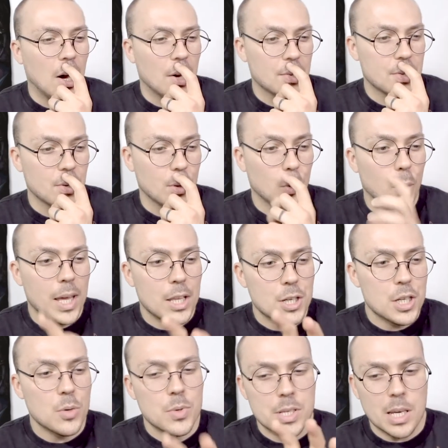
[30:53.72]
Also, the way that
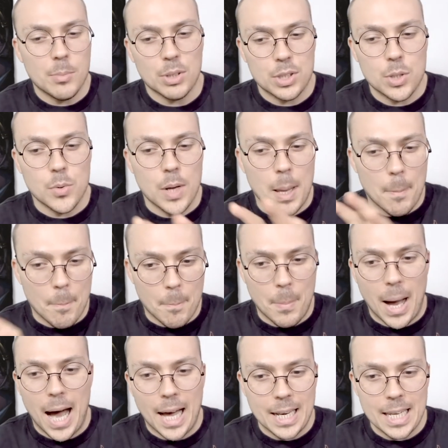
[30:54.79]
she was able to
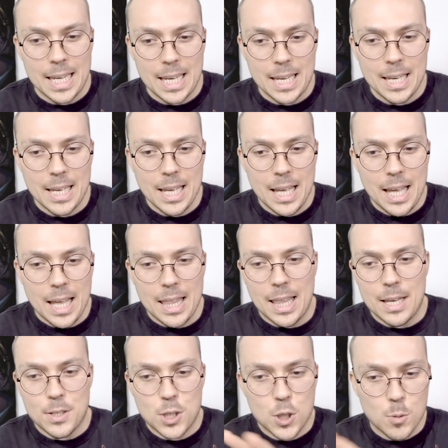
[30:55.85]
embody
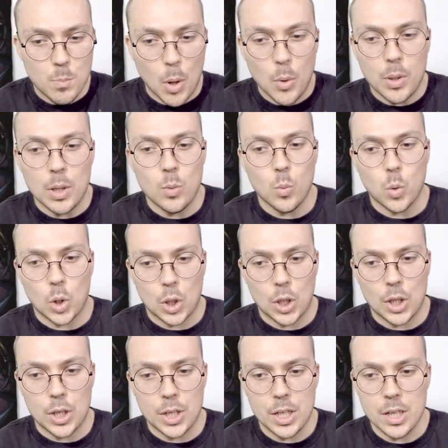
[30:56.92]
that spoken
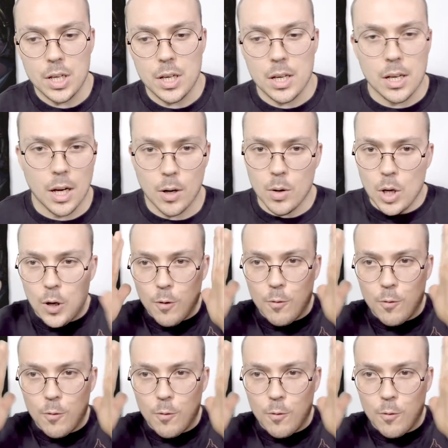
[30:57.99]
word, you know,